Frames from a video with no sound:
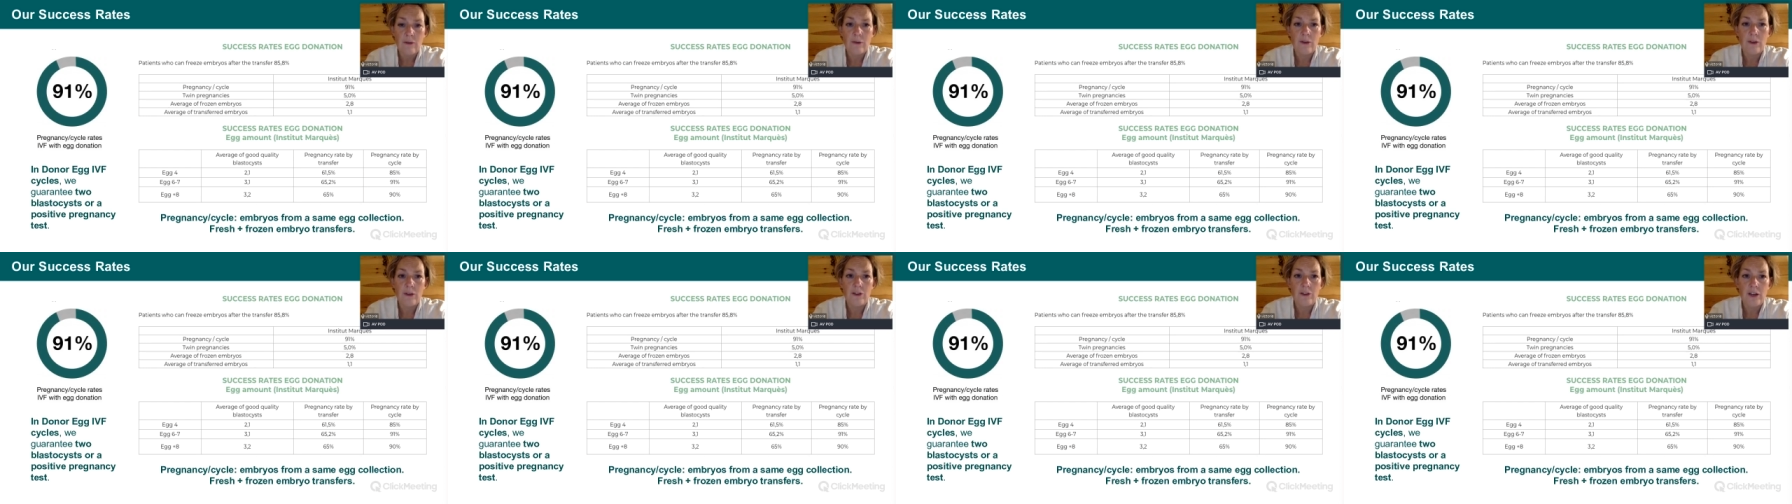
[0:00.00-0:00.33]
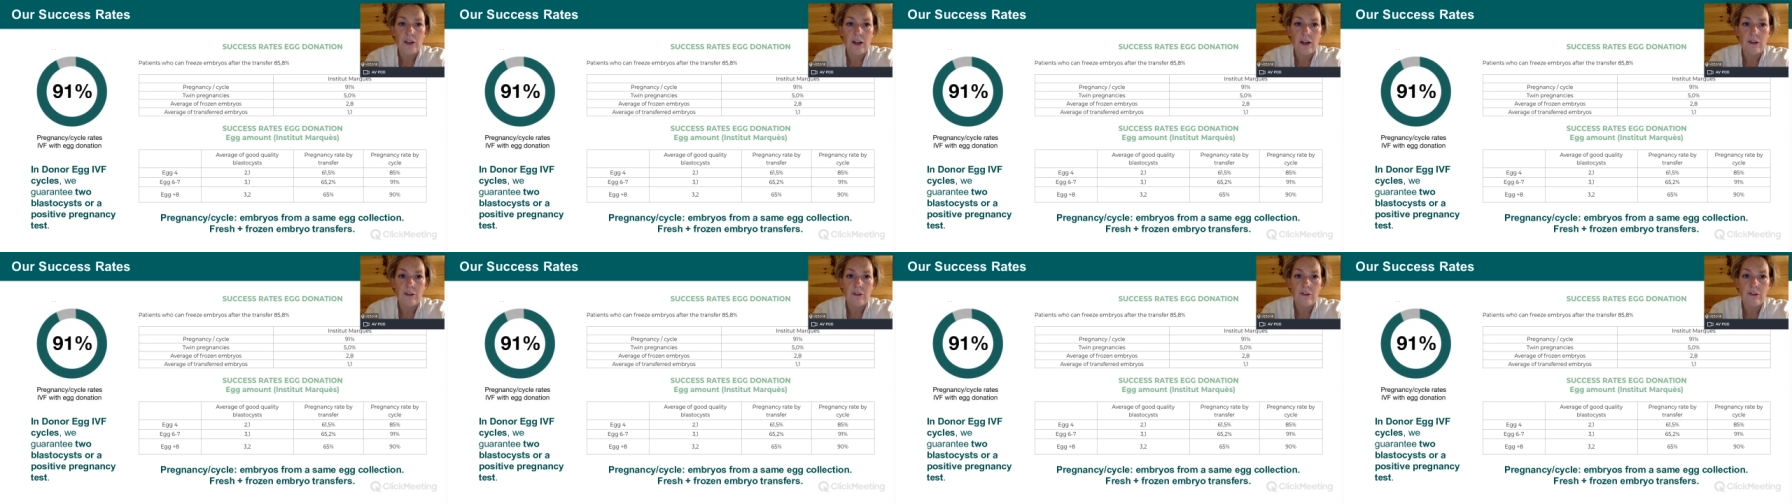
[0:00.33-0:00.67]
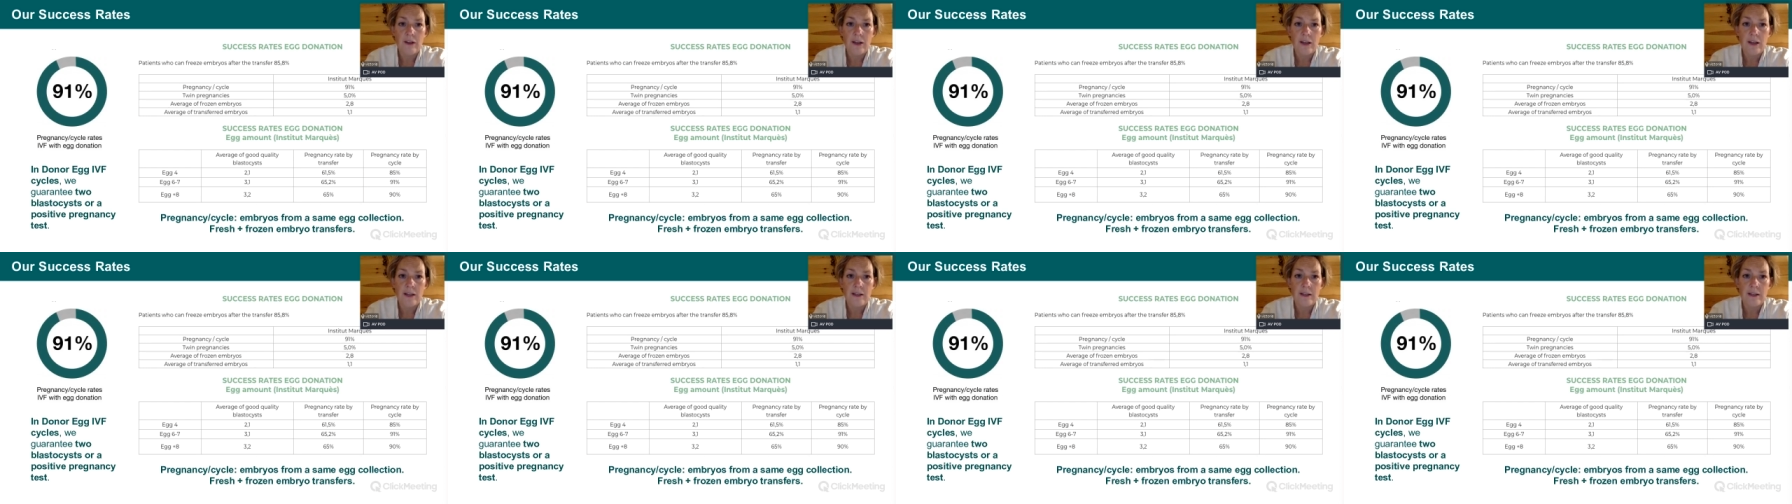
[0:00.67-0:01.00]
with a child
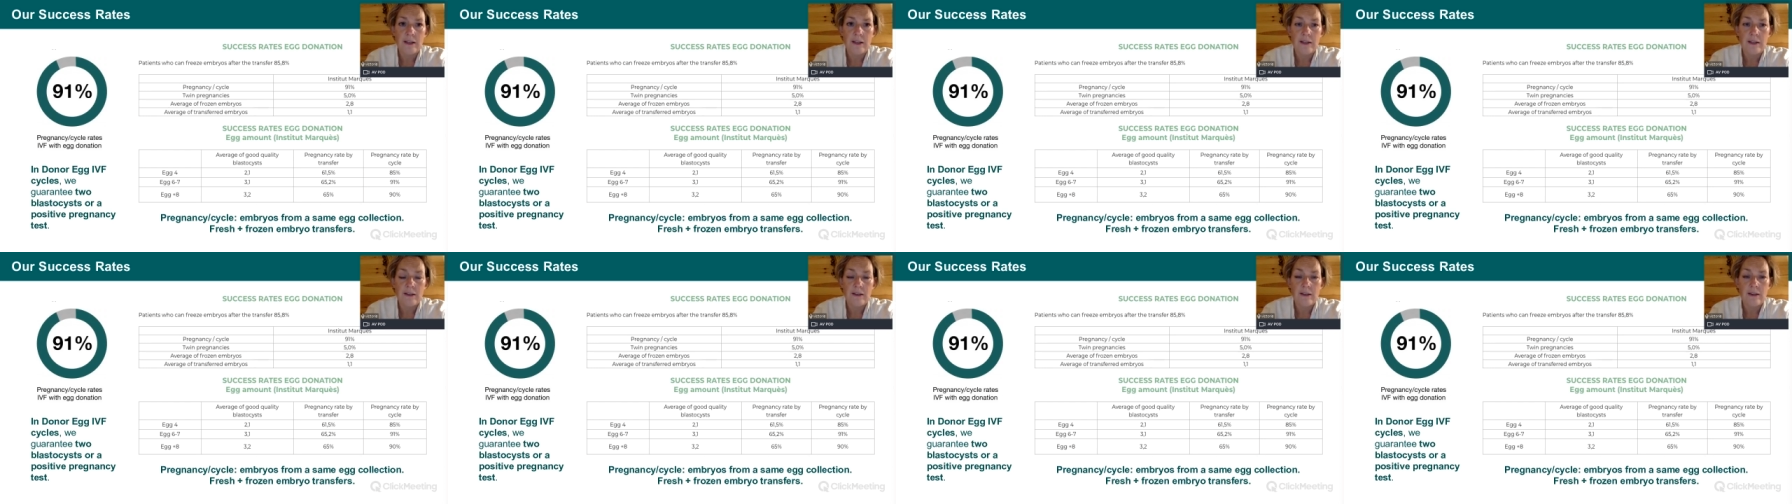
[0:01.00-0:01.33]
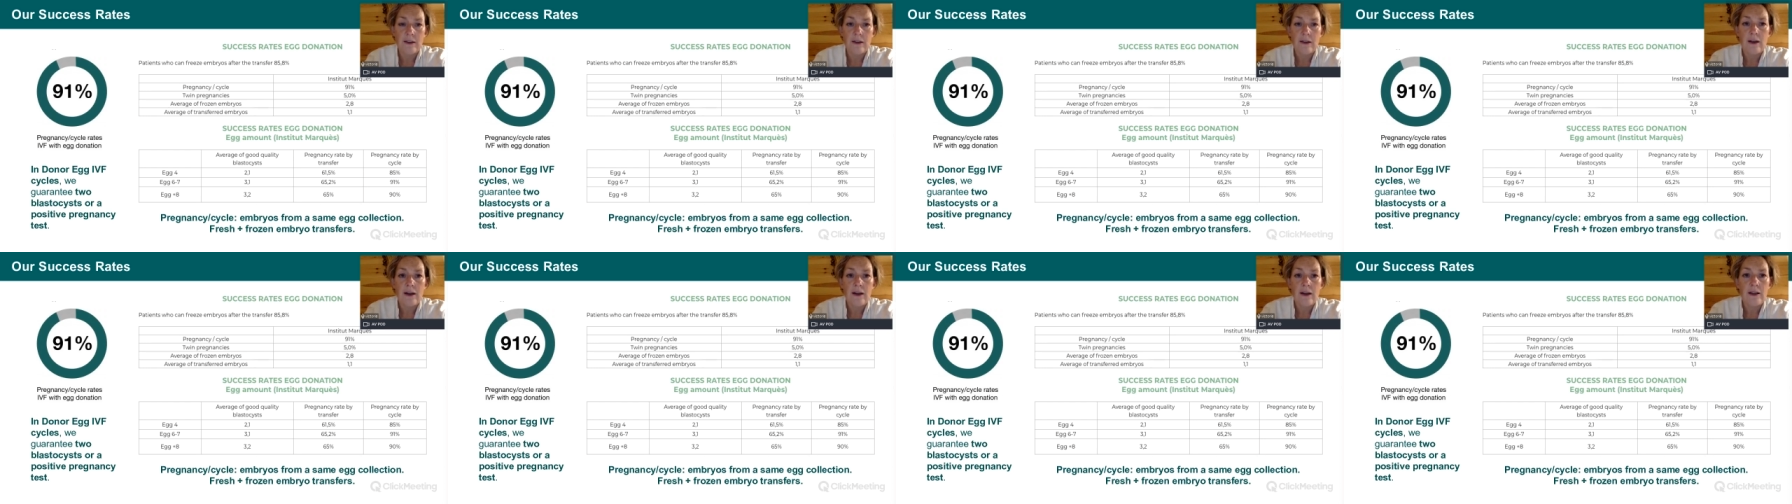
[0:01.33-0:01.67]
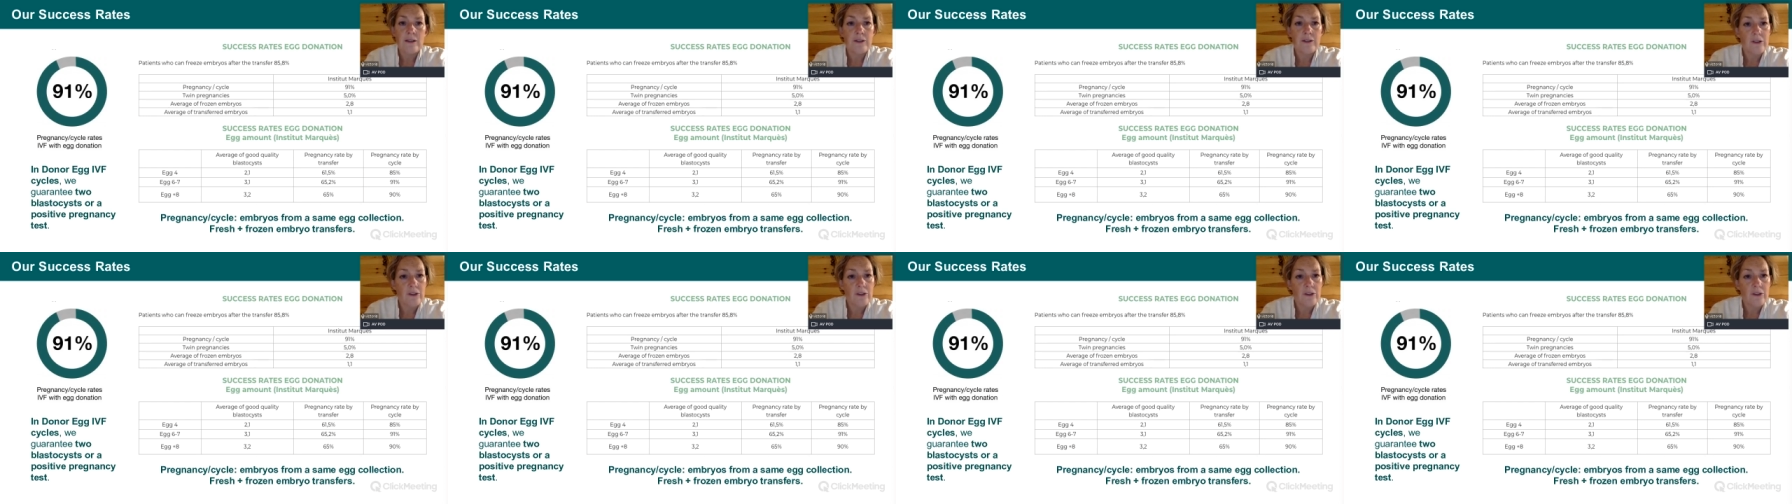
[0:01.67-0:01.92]
created. And